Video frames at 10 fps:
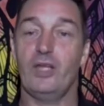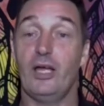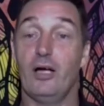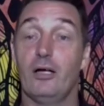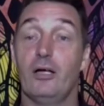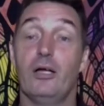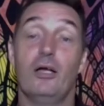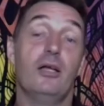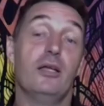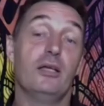Now,
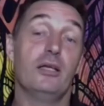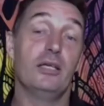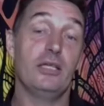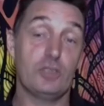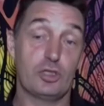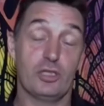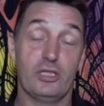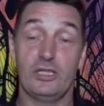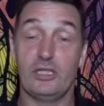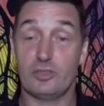
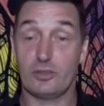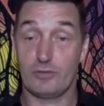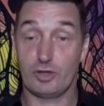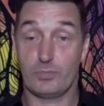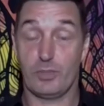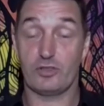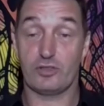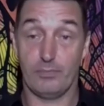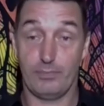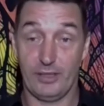insulin is the
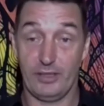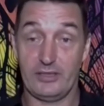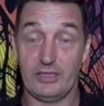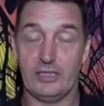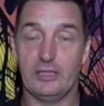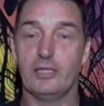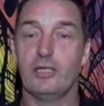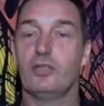responsibility